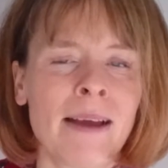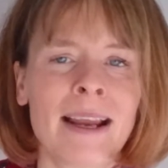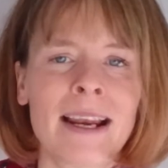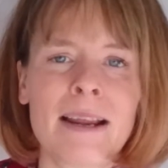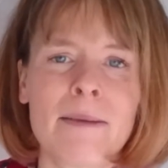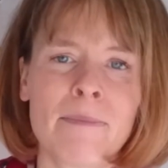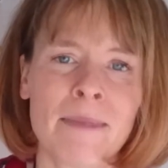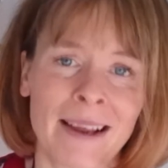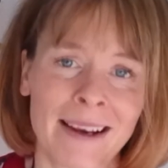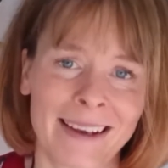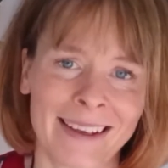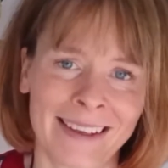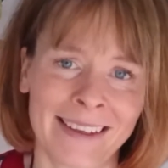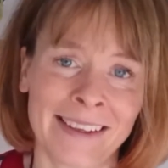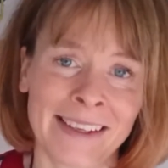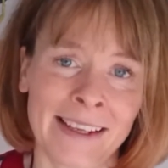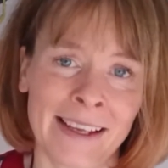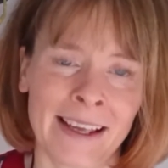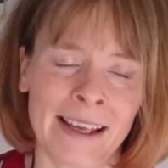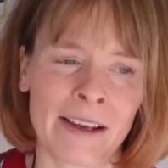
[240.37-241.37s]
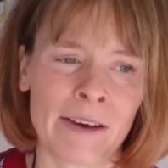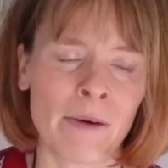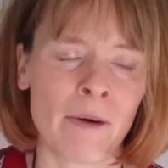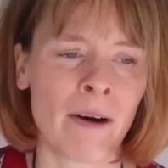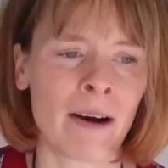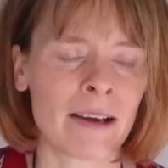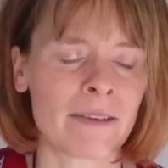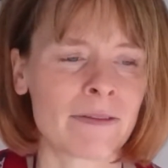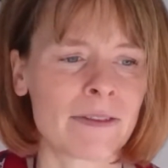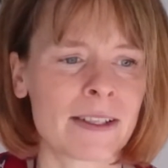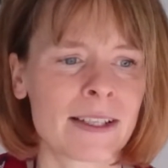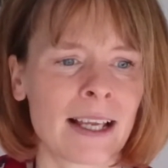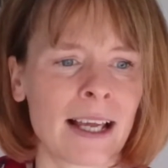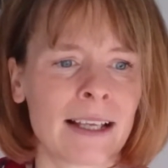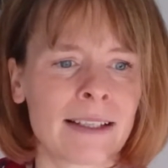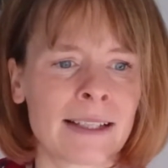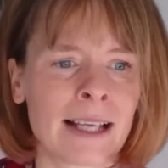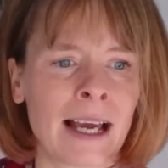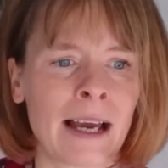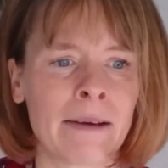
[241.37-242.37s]
many a year I've
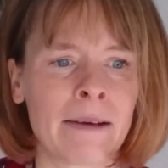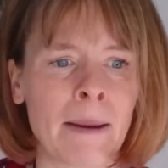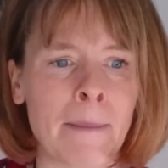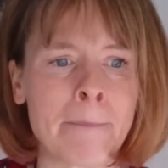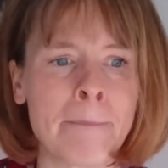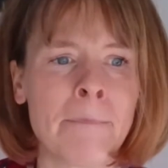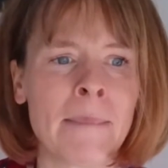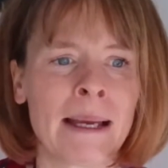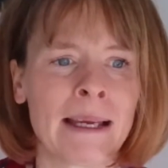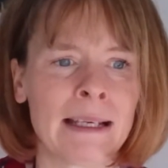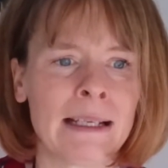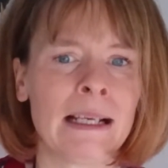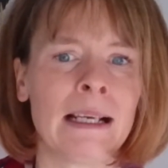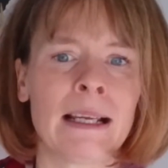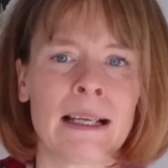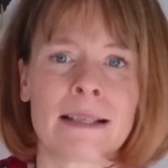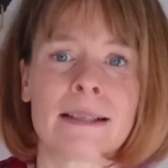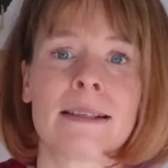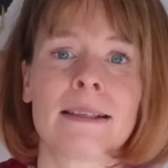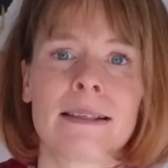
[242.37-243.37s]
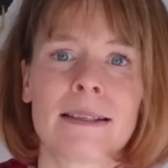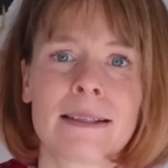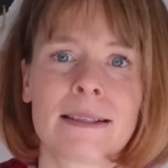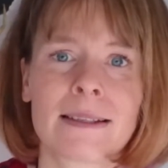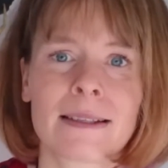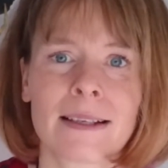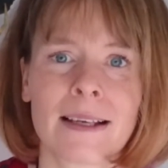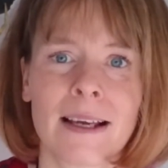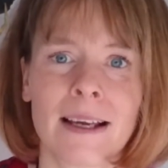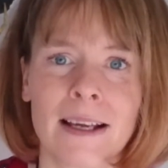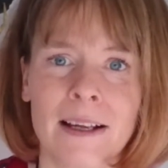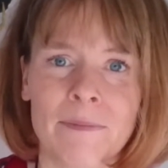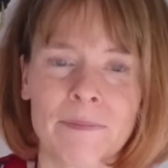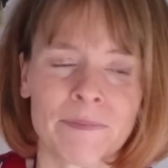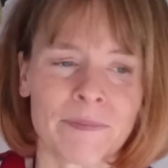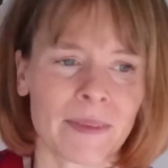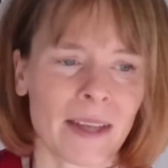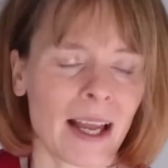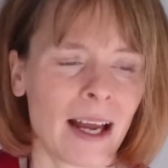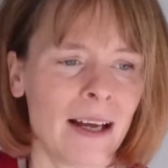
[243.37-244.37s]
sat down and made lists
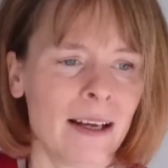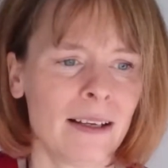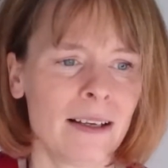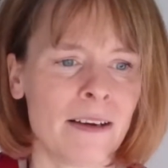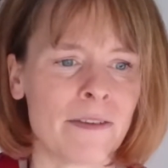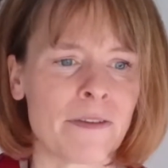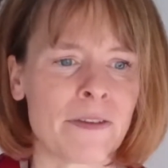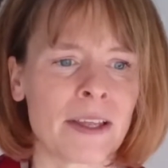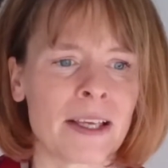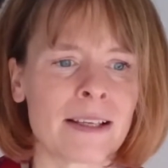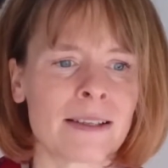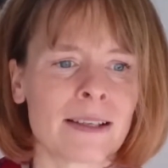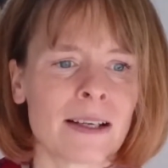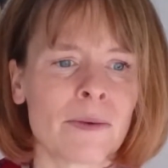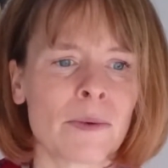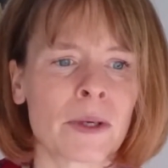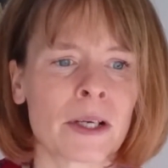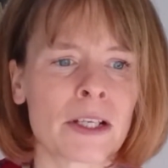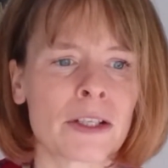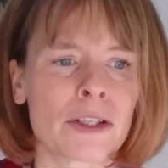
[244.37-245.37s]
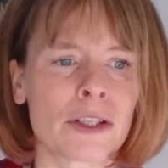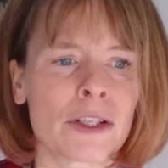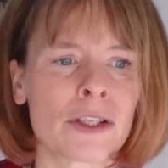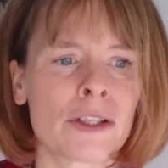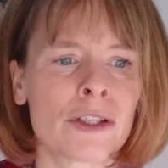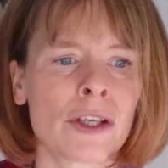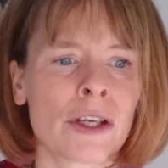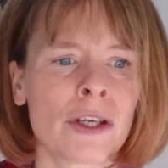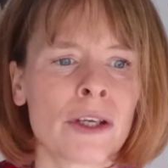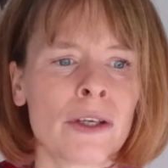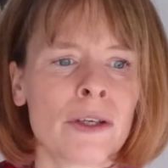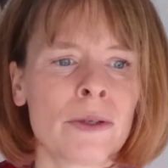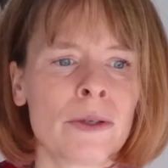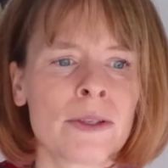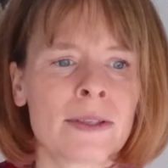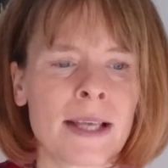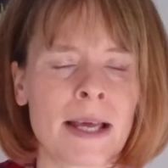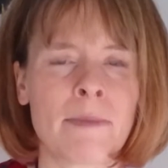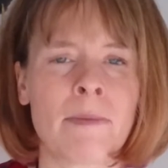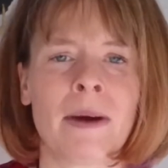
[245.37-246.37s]
of things I wanted to do,
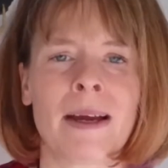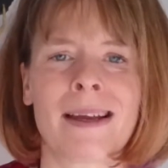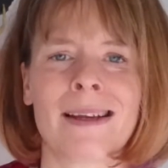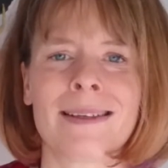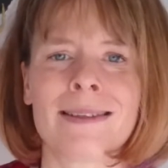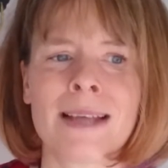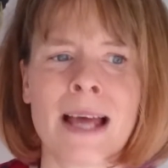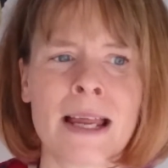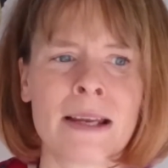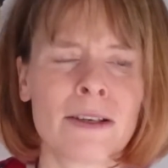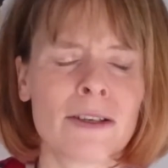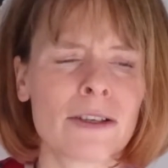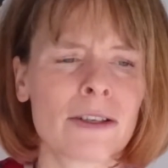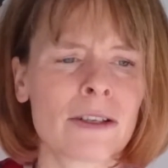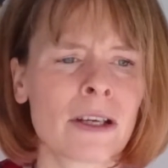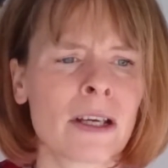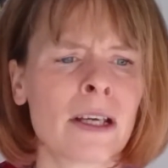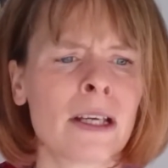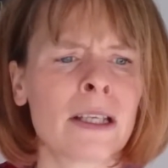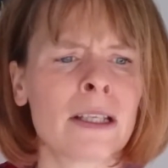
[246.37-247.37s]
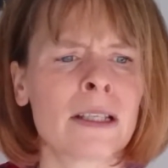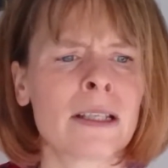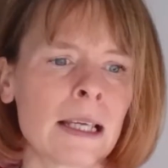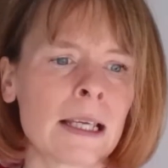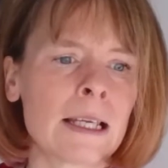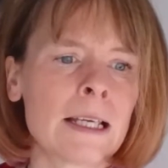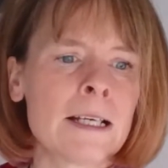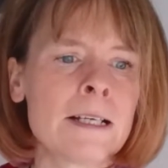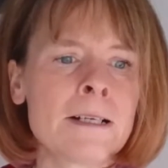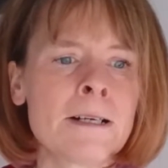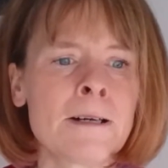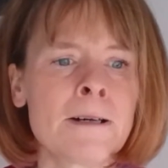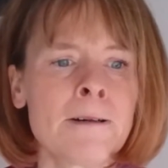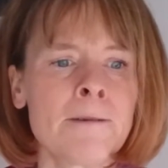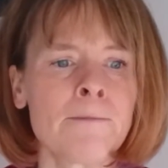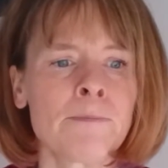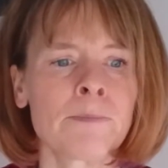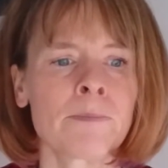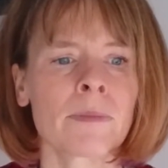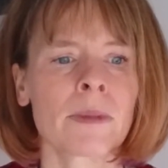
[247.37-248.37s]
set my intention,
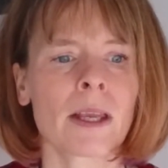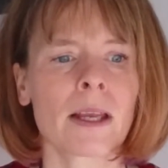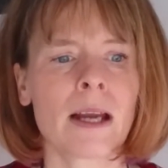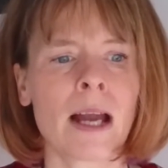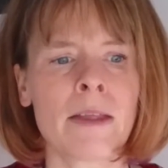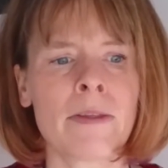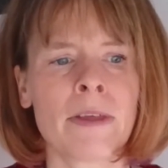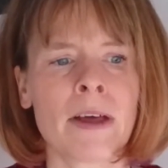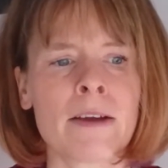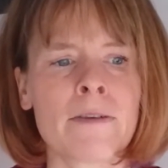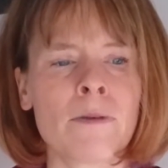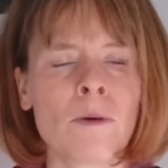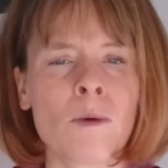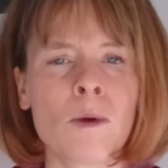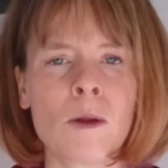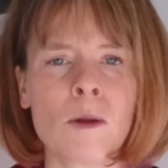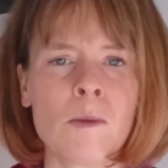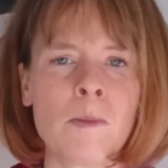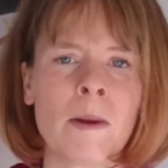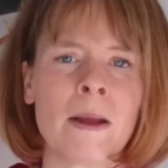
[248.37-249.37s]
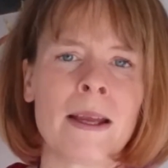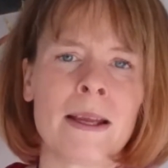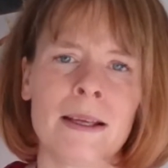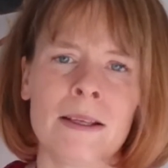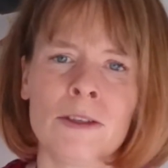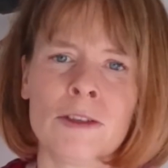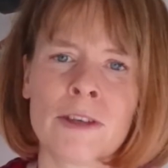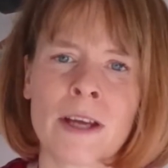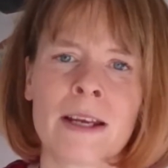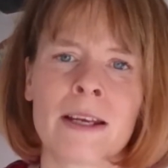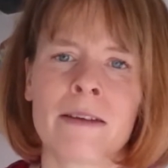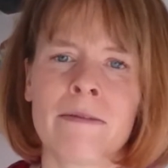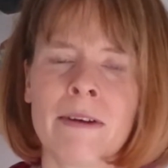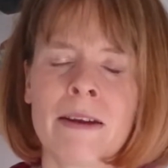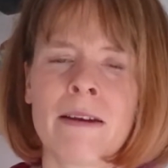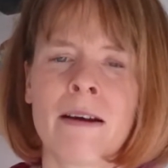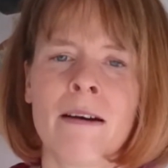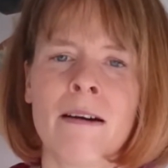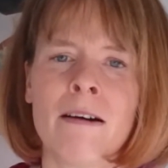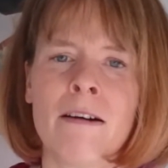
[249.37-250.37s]
and they've all been
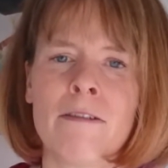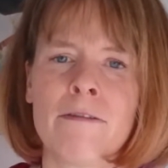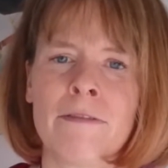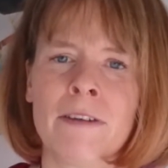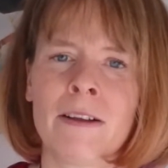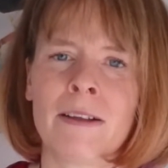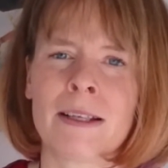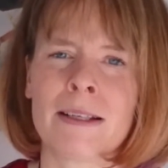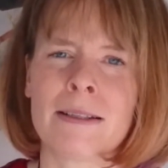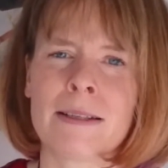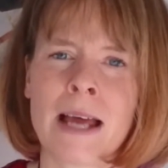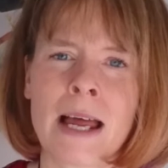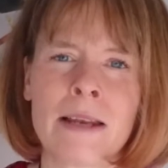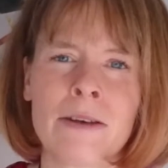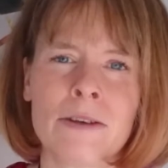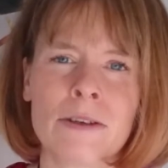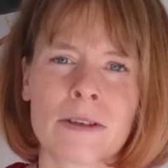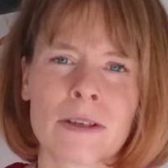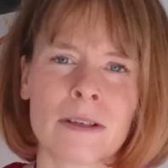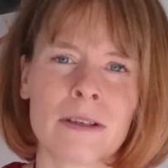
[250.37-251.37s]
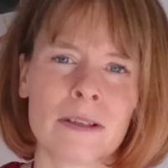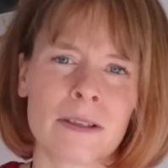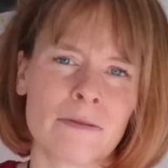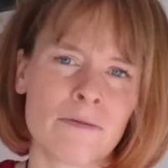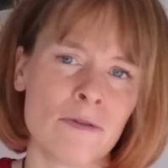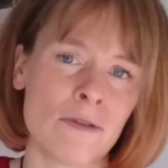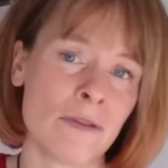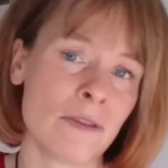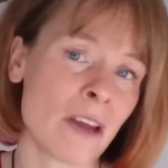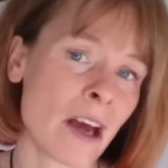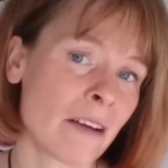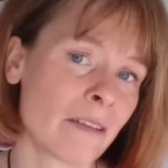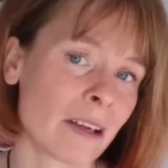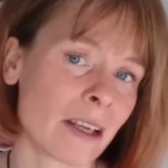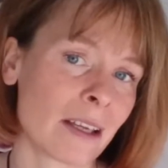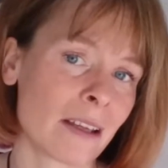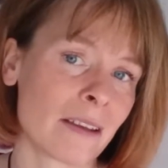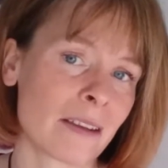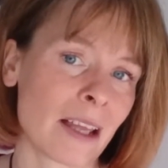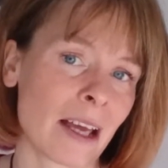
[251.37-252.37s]
genuine, heartfelt intentions of
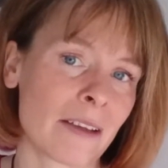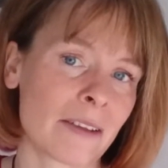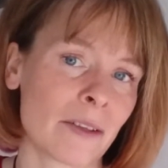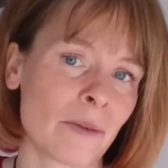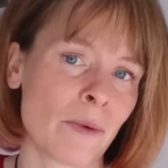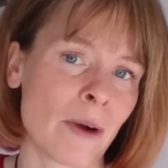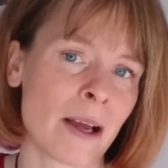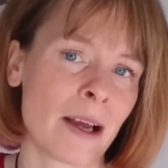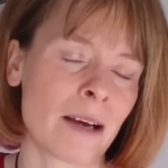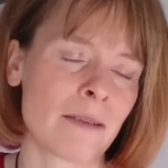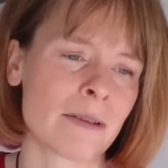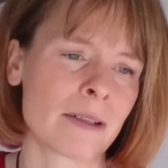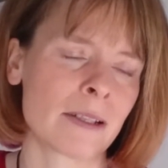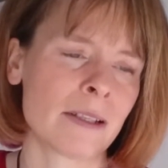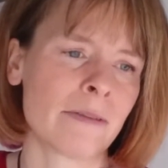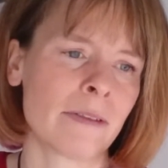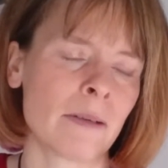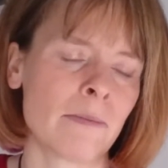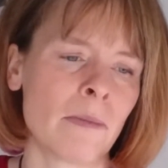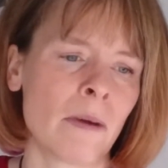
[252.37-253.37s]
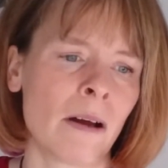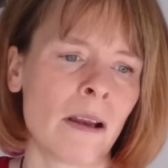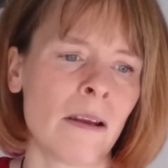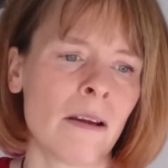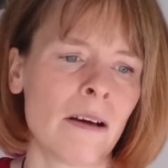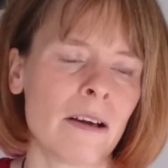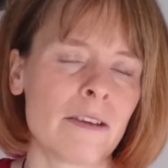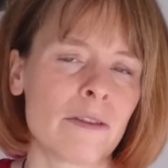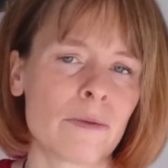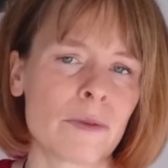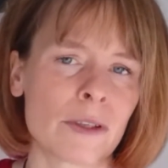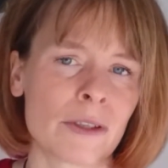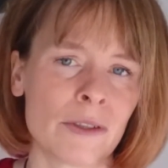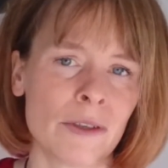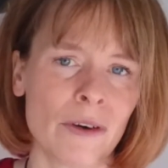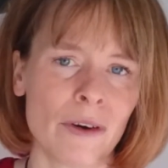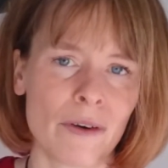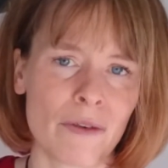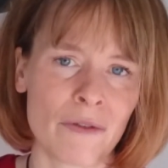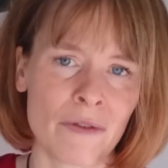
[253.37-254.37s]
knowing that the way I was living my life was
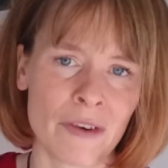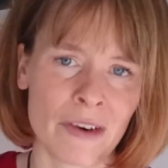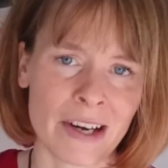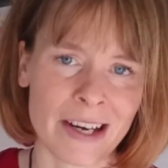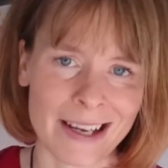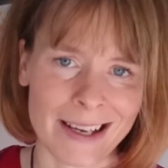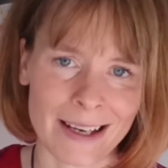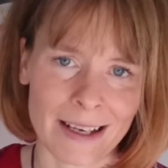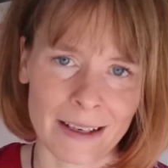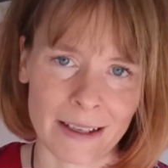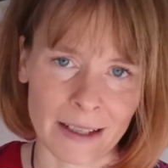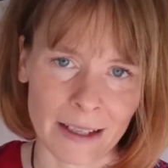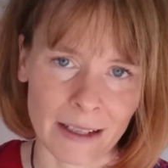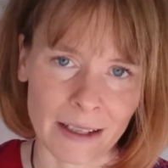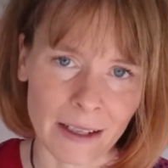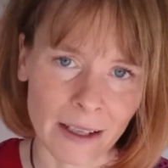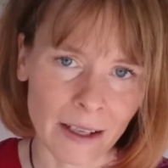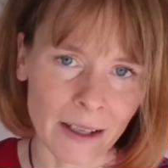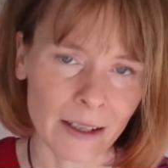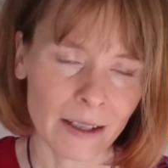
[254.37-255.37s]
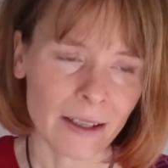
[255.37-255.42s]
not really